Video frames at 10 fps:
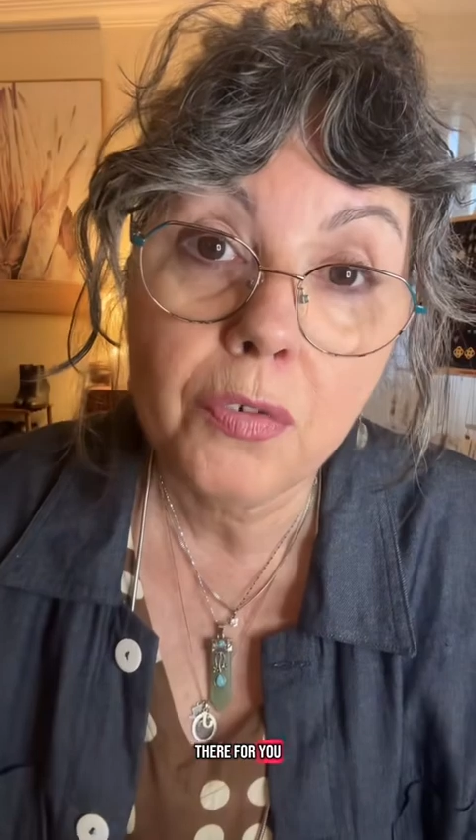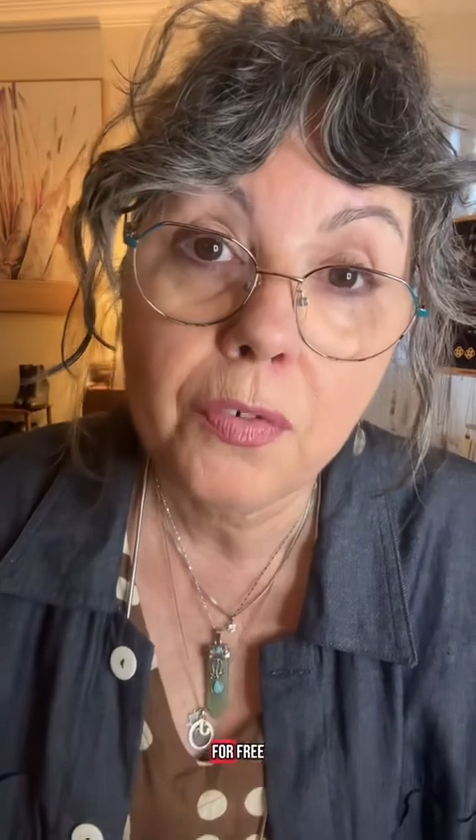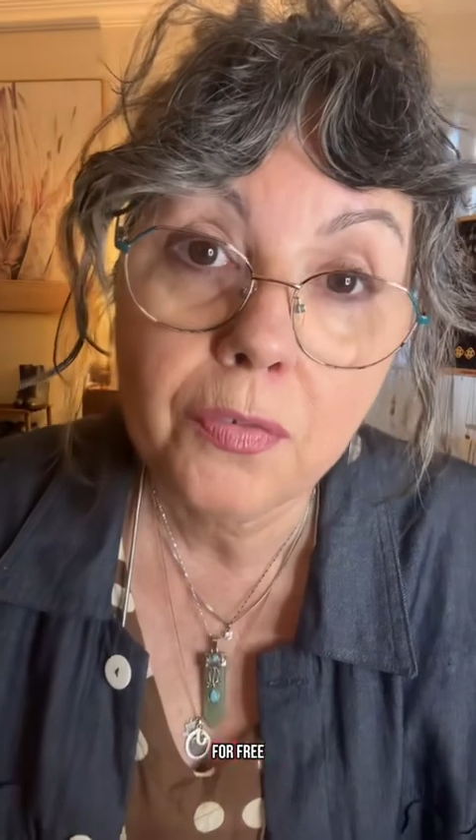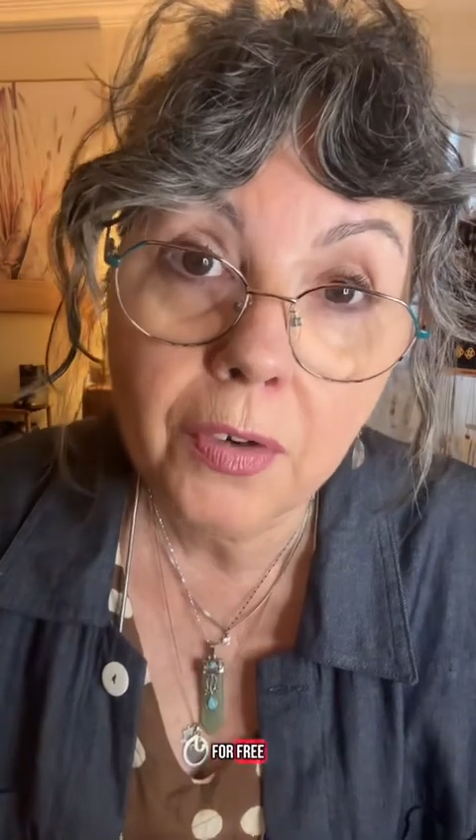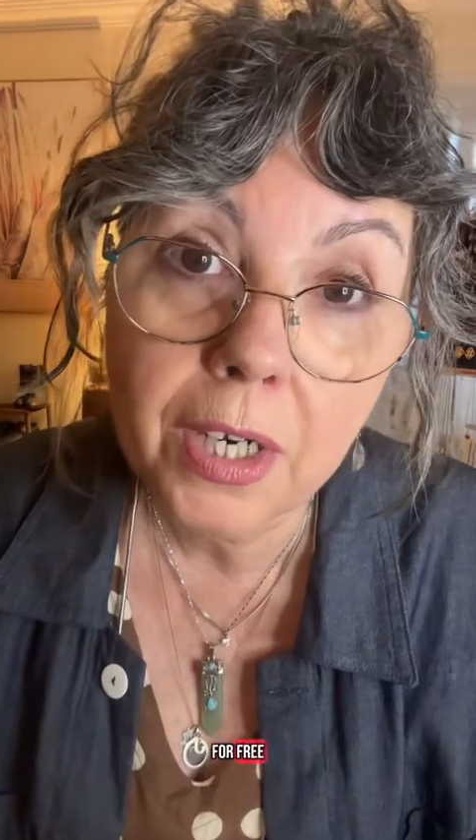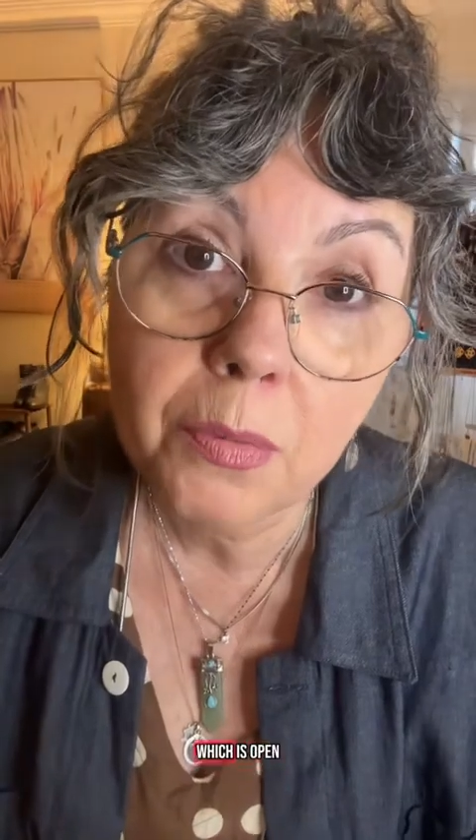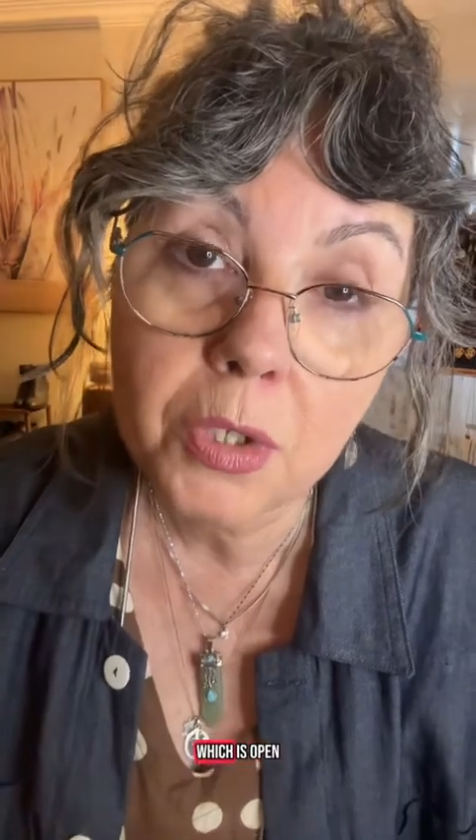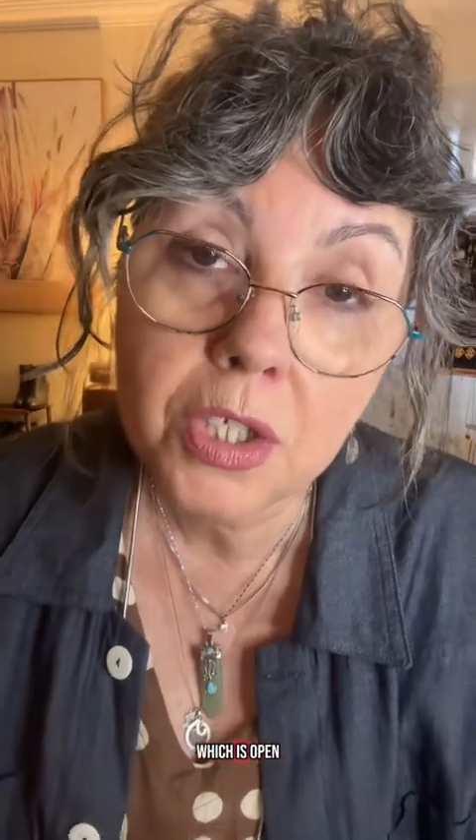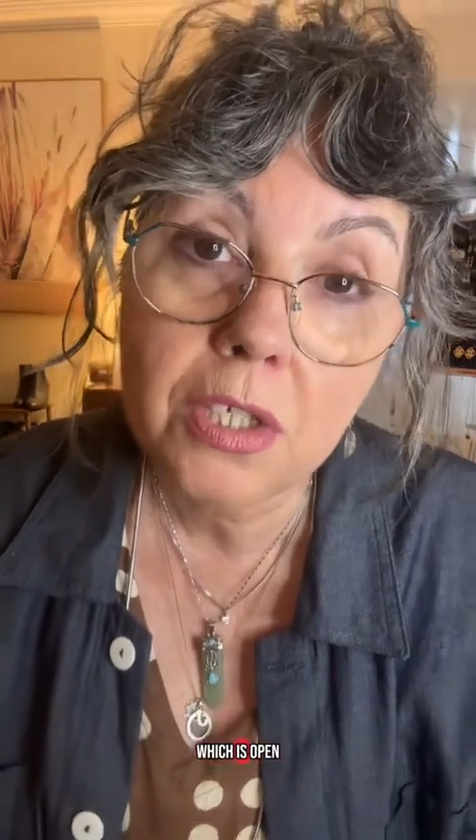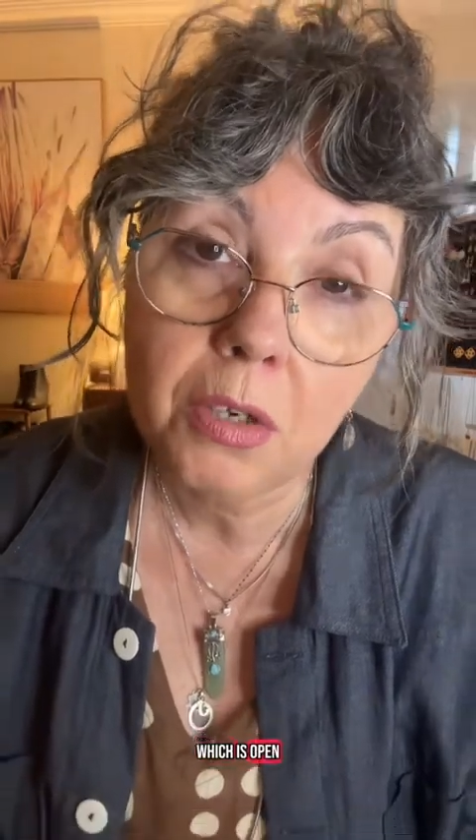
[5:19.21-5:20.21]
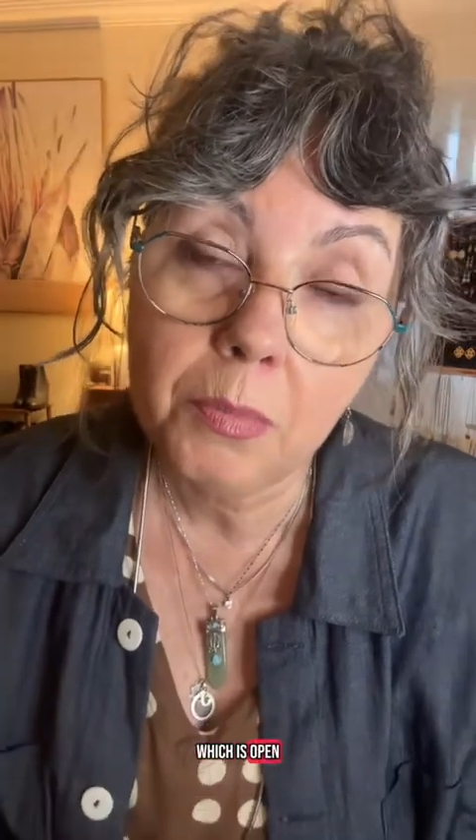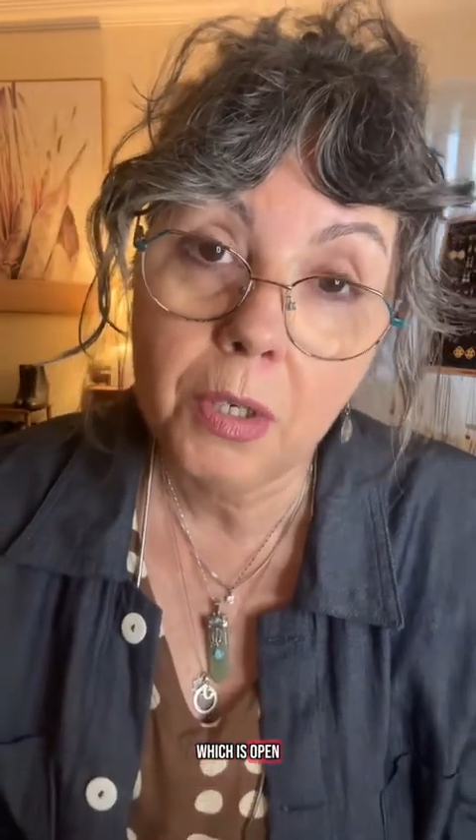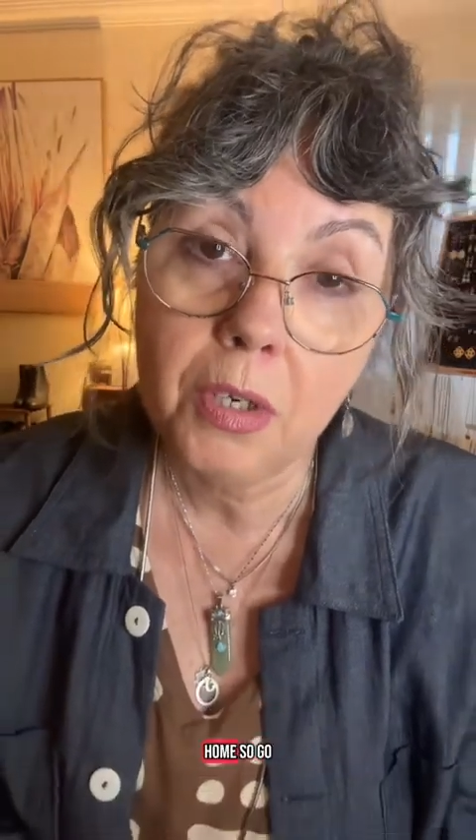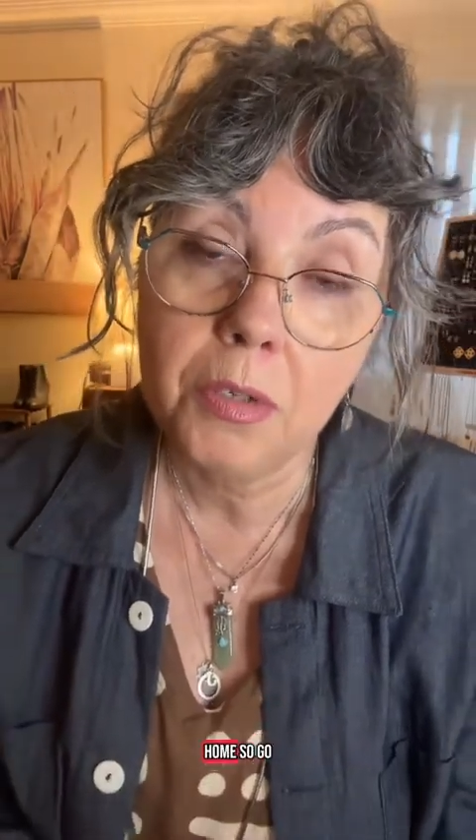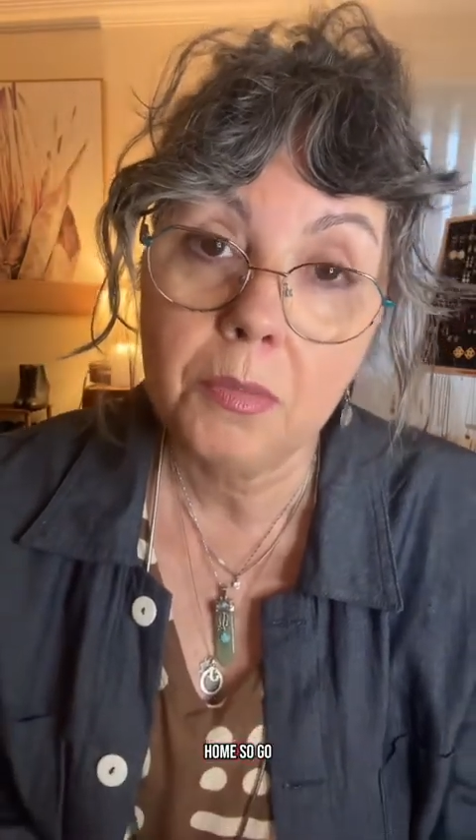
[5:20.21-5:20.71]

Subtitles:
for free, which is Open Home.